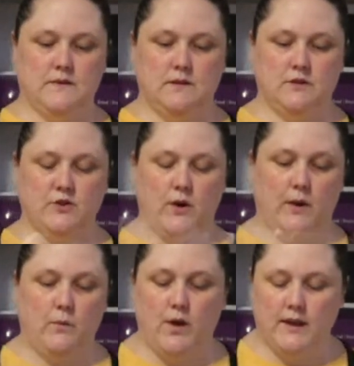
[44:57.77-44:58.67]
when
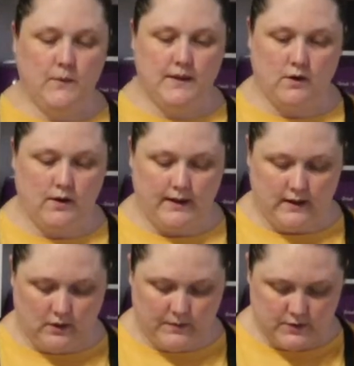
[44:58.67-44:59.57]
working with acrylic, not
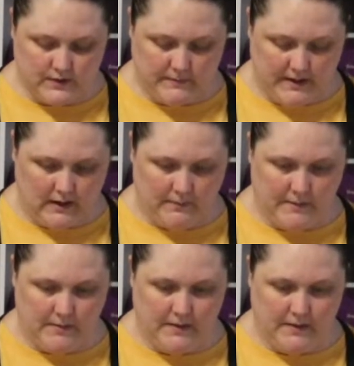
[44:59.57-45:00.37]
when doing the baking paper method,